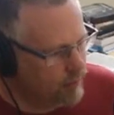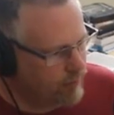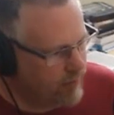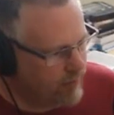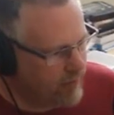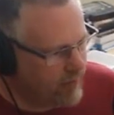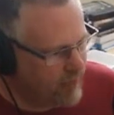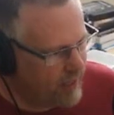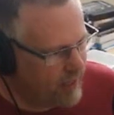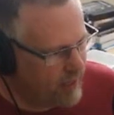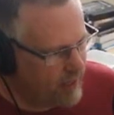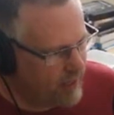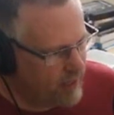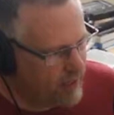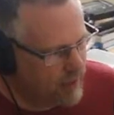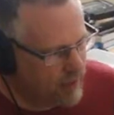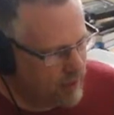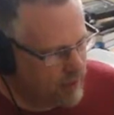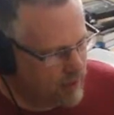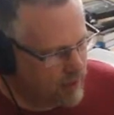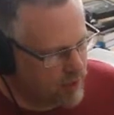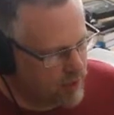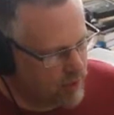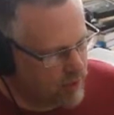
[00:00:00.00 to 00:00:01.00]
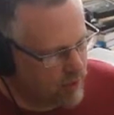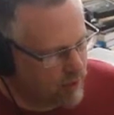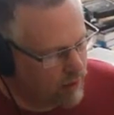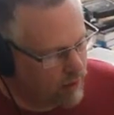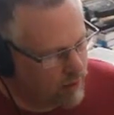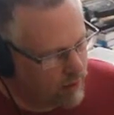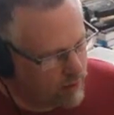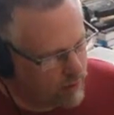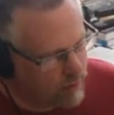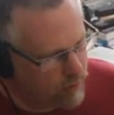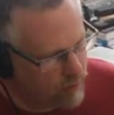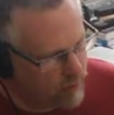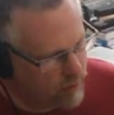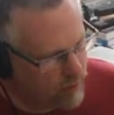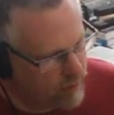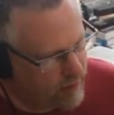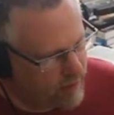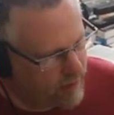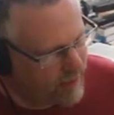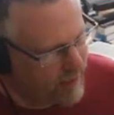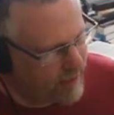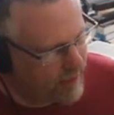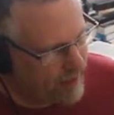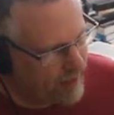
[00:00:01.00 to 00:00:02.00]
they kind of started with
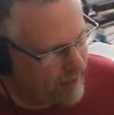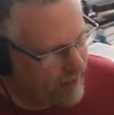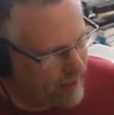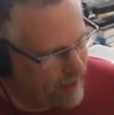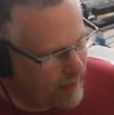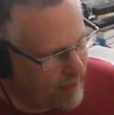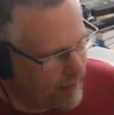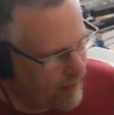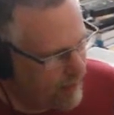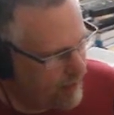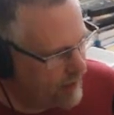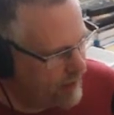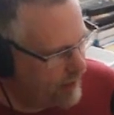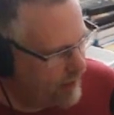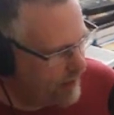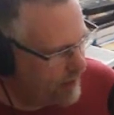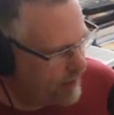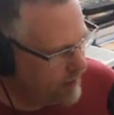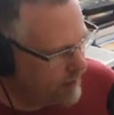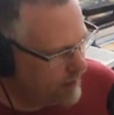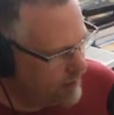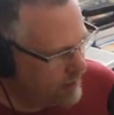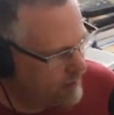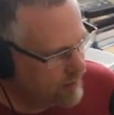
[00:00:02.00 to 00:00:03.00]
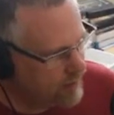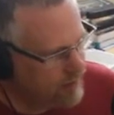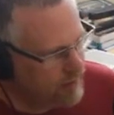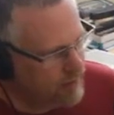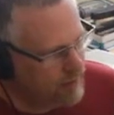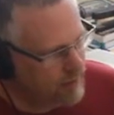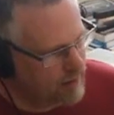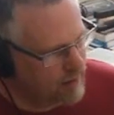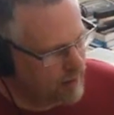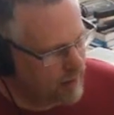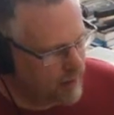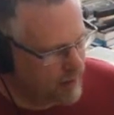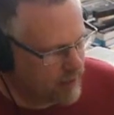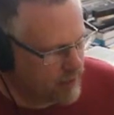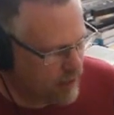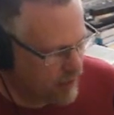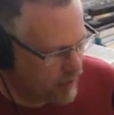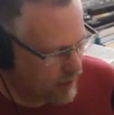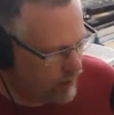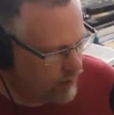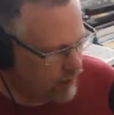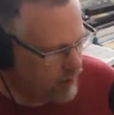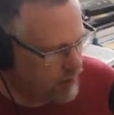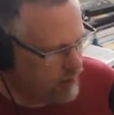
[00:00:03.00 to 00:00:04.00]
the 8080. Actually,
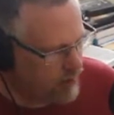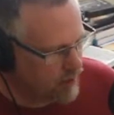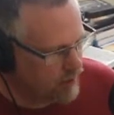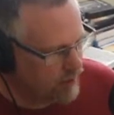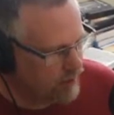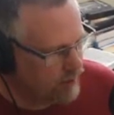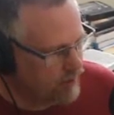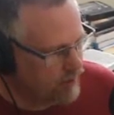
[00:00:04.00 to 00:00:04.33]
there was